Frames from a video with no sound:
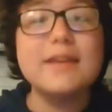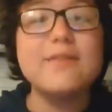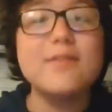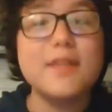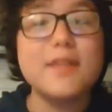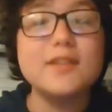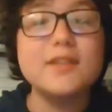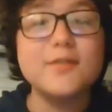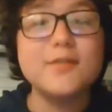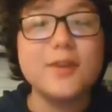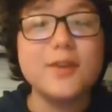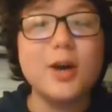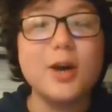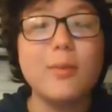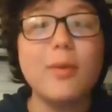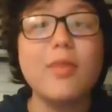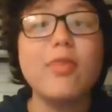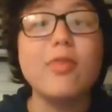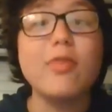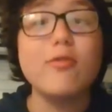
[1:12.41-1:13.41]
this
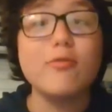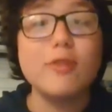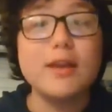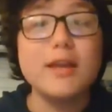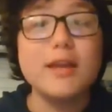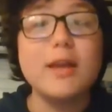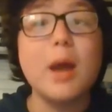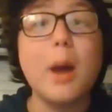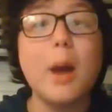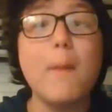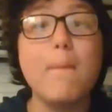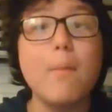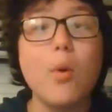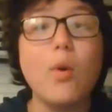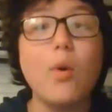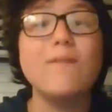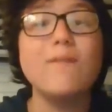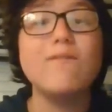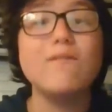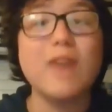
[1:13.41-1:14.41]
film a
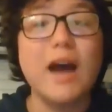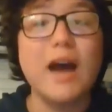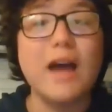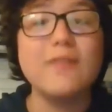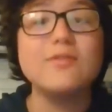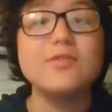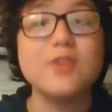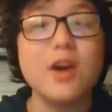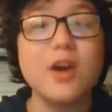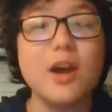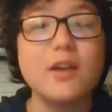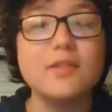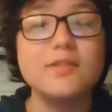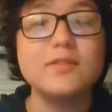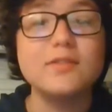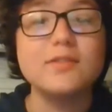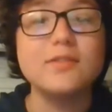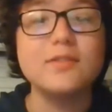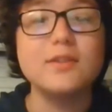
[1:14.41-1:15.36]
3.5 stars.